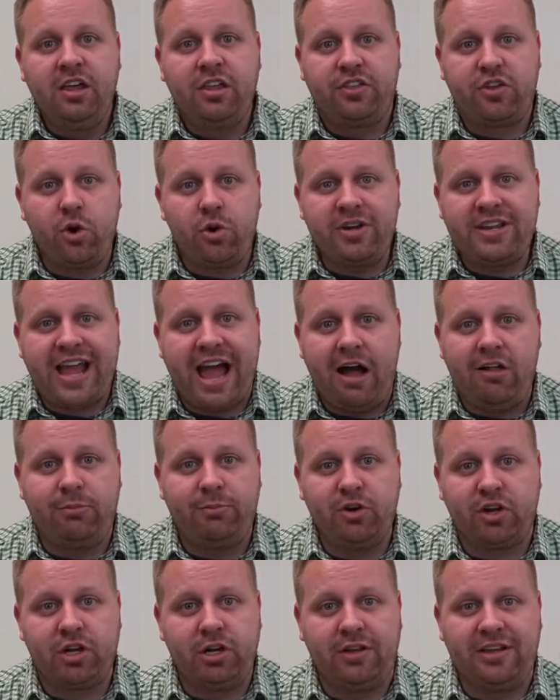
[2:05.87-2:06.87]
Third
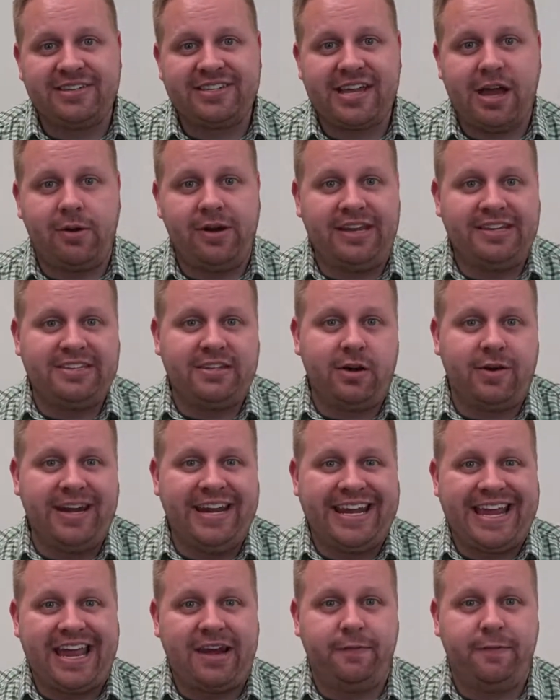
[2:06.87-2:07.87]
column, you're going to list out, is there
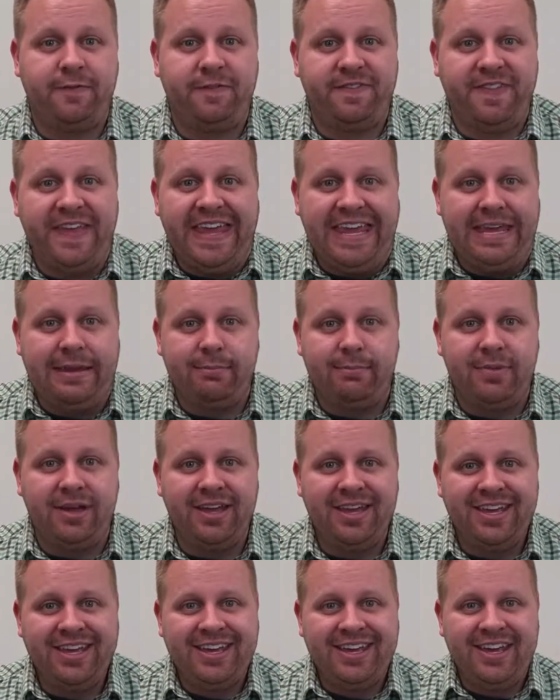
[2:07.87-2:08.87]
any kind of
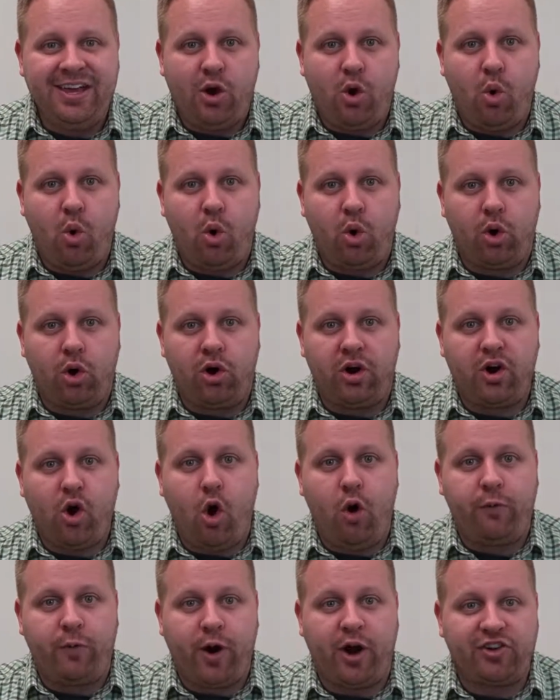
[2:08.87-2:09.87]
theme or
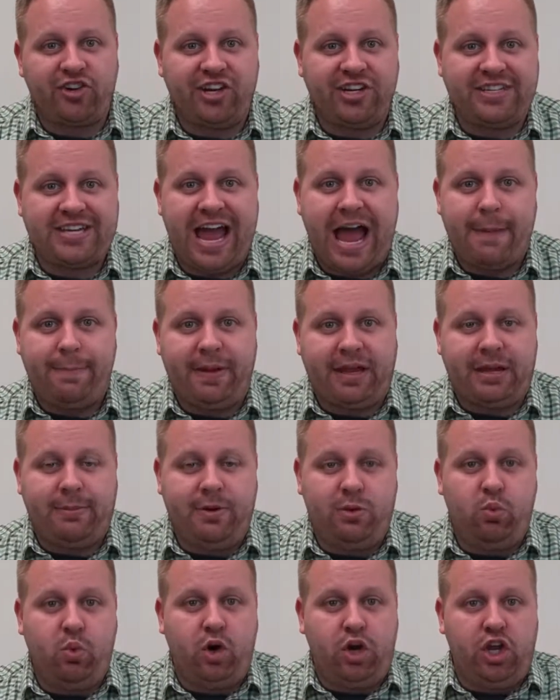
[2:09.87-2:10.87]
overarching topic?
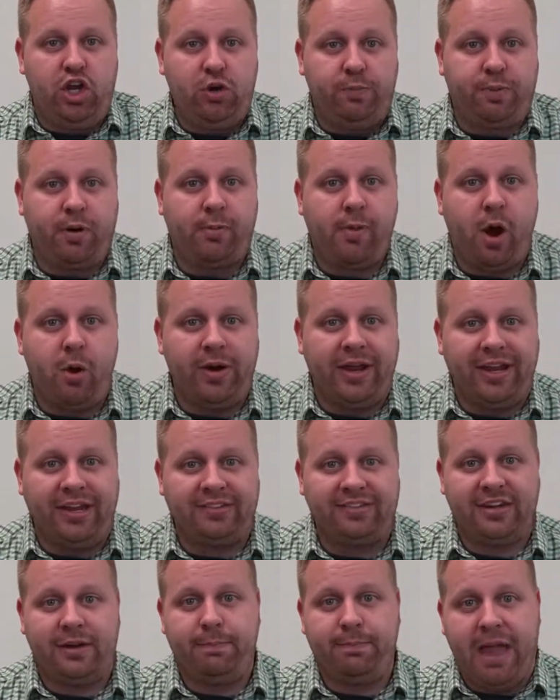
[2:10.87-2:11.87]
What are you promoting?
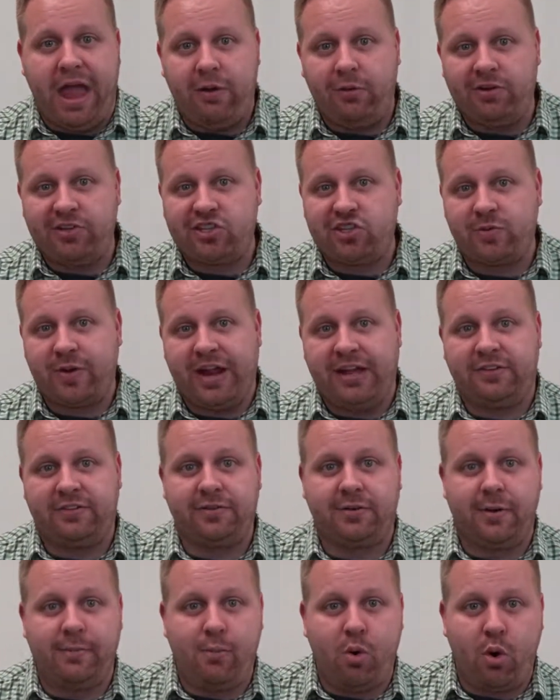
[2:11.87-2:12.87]
Is it a balance
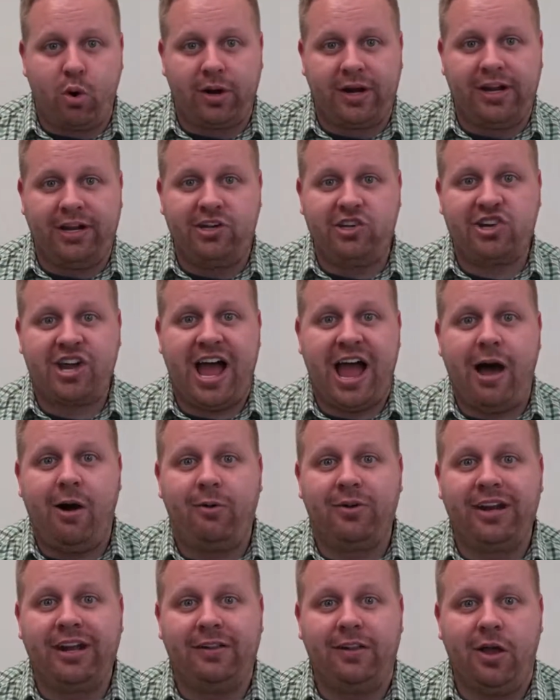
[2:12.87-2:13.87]
transfer, a mortgage, a
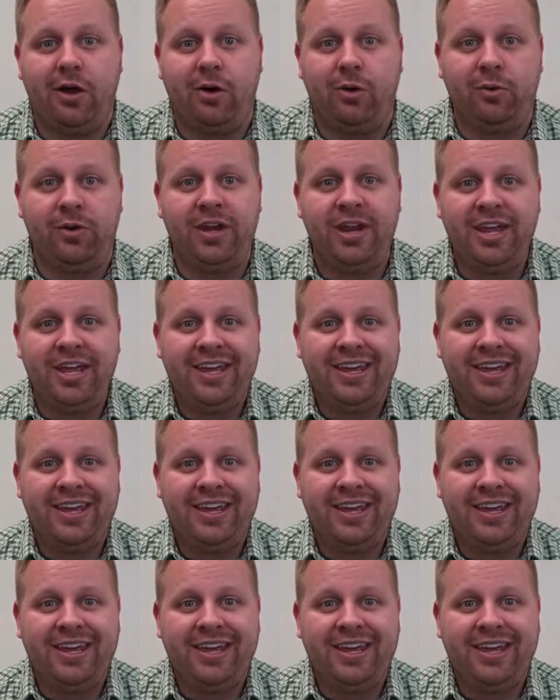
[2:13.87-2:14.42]
holiday loan?